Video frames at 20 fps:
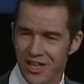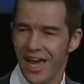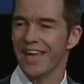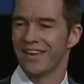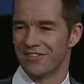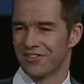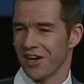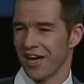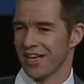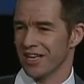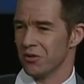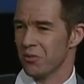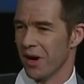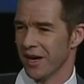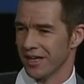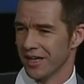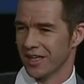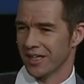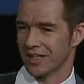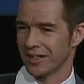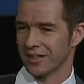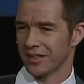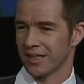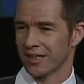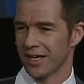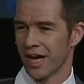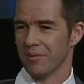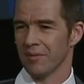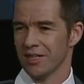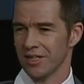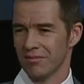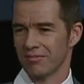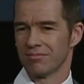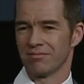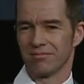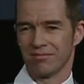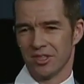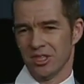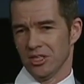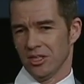yet anyway. I mean,
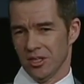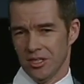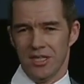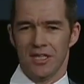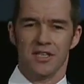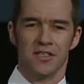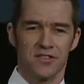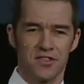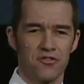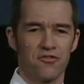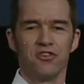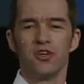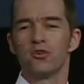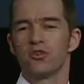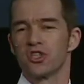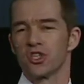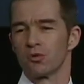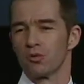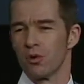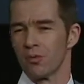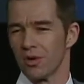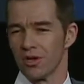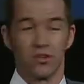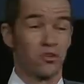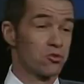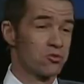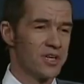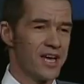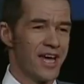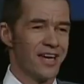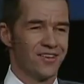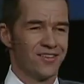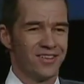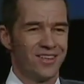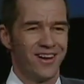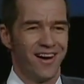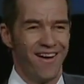it's the future we will create.